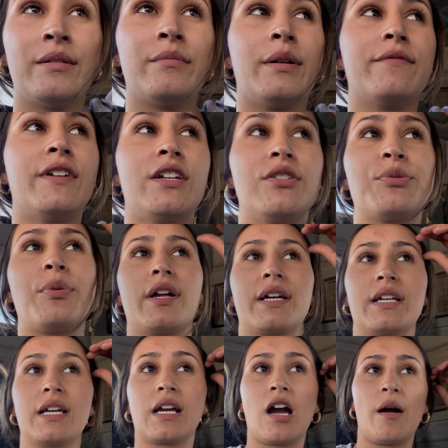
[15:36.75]
My video's probably
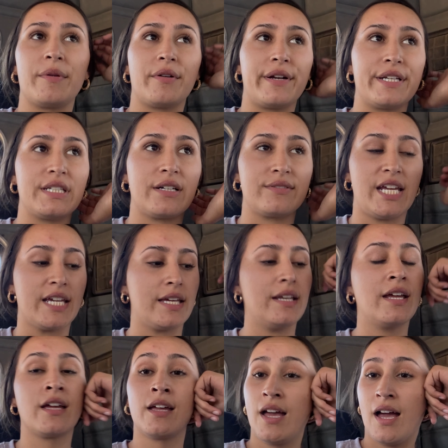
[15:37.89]
gonna get copyrighted now, dang
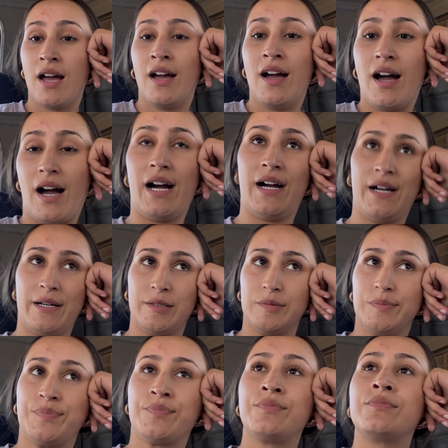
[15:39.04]
it.
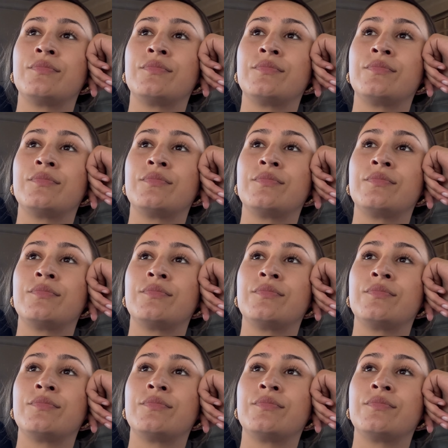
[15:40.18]
Um,